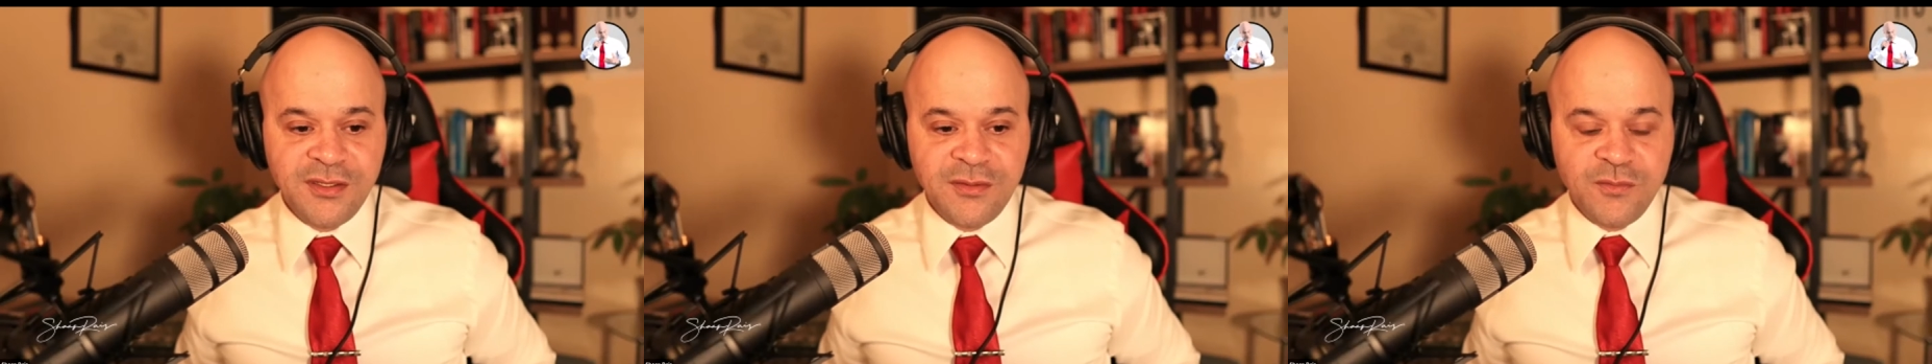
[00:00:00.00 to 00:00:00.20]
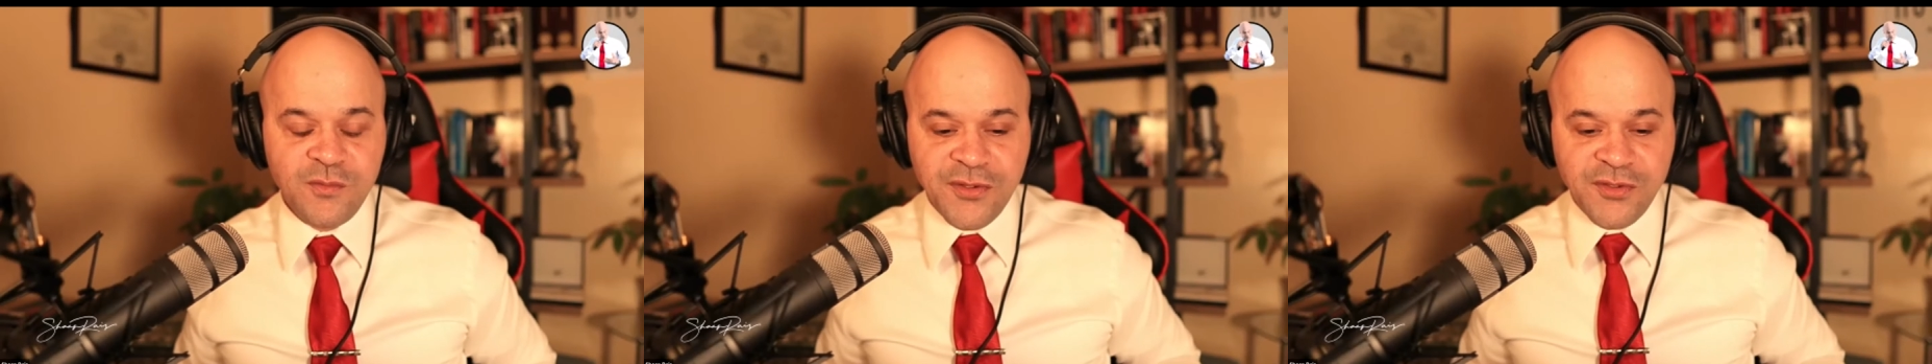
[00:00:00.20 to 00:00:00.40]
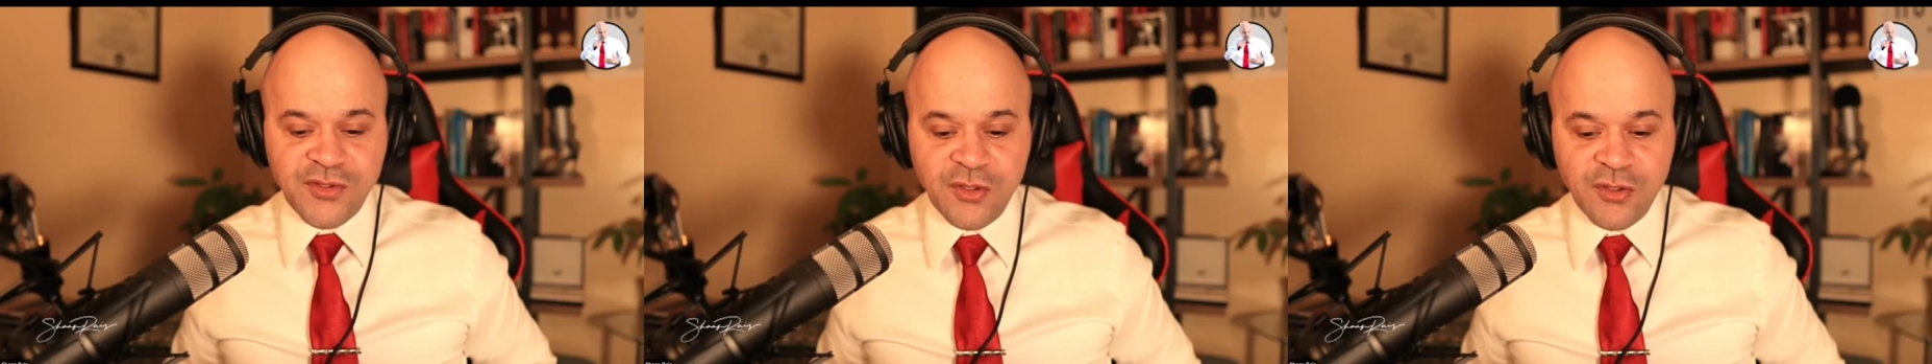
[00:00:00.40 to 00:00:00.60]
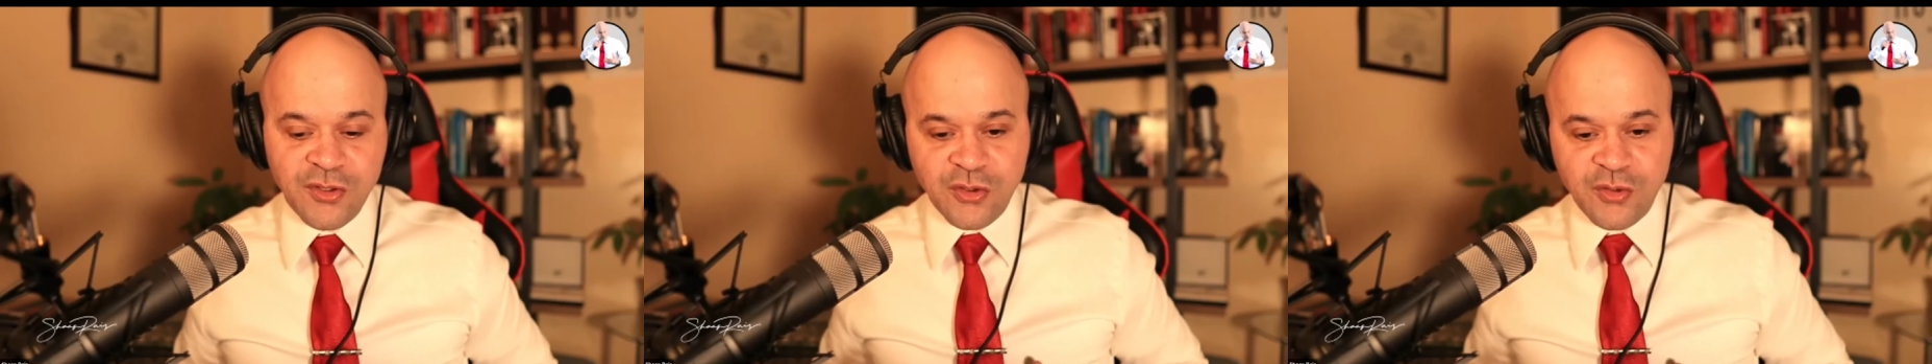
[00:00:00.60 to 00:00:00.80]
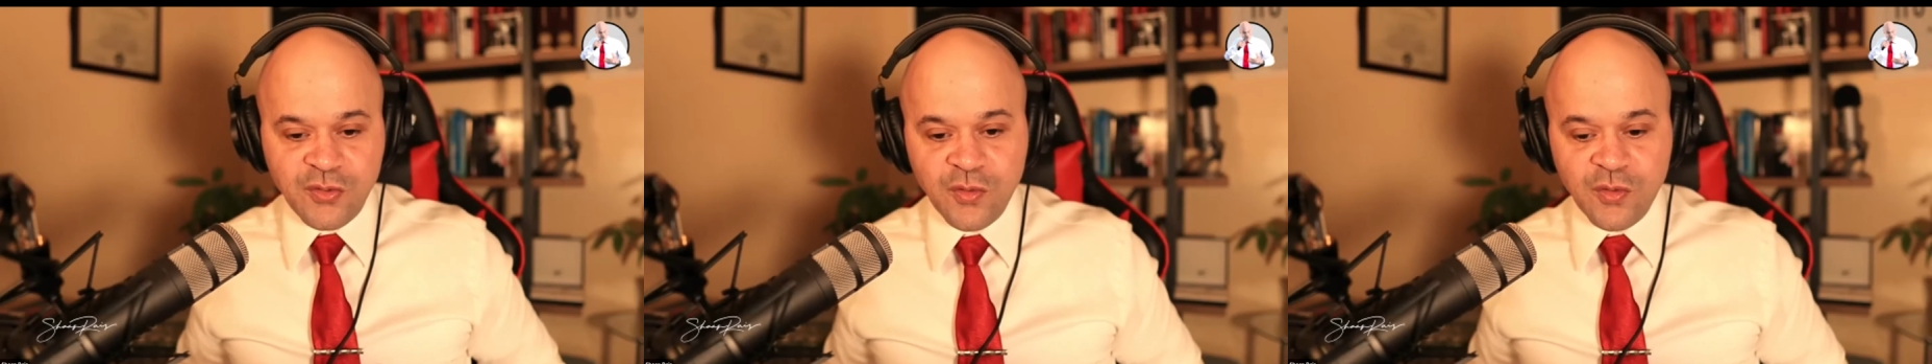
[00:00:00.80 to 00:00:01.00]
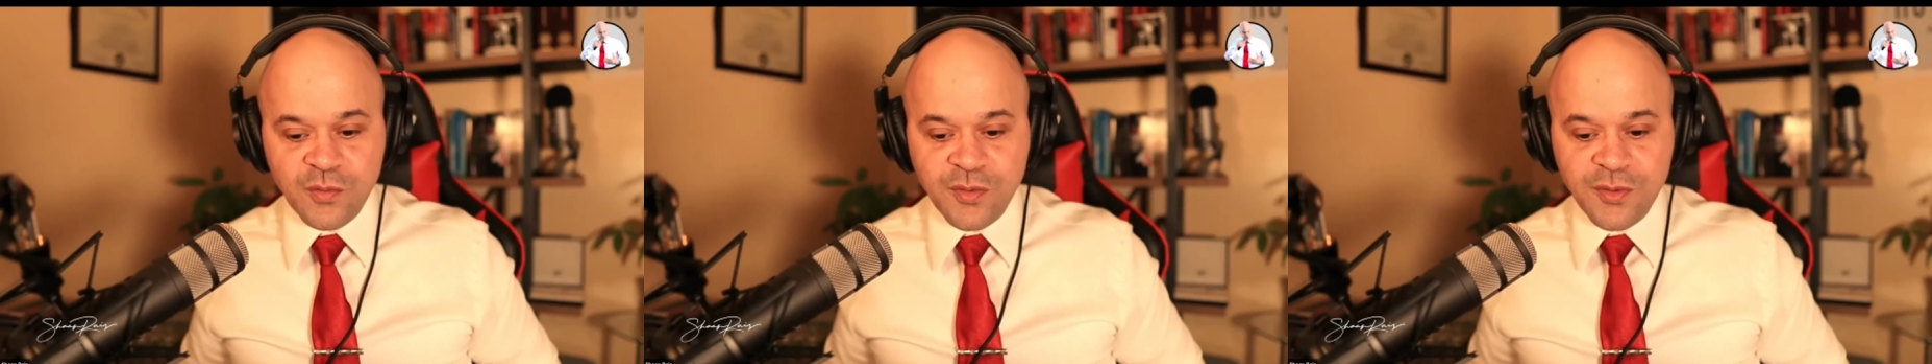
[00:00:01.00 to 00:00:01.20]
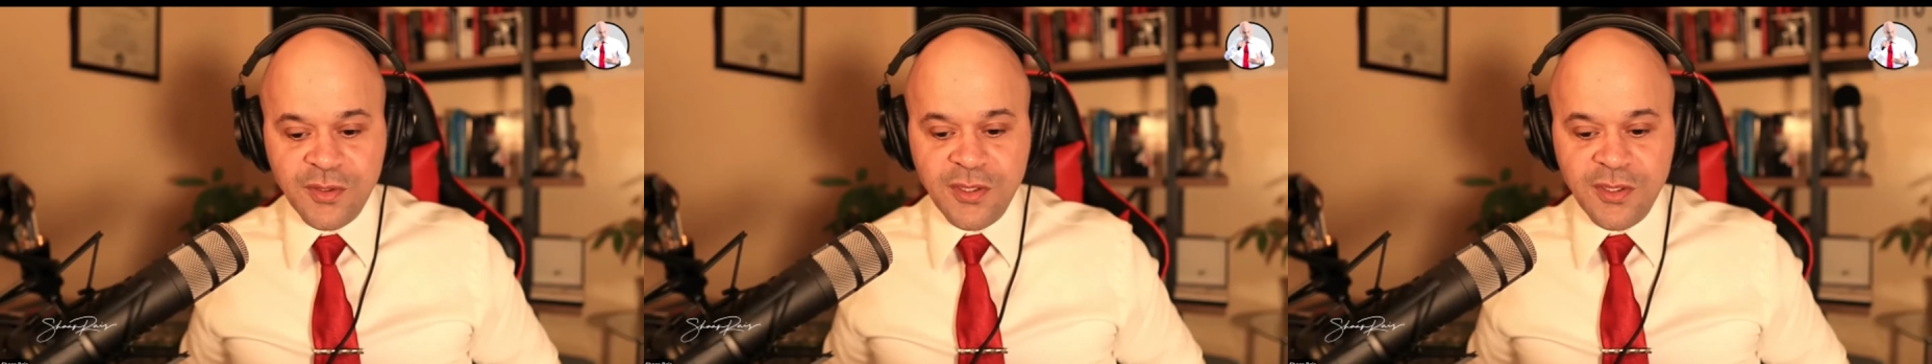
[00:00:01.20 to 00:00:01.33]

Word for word: with a certain group,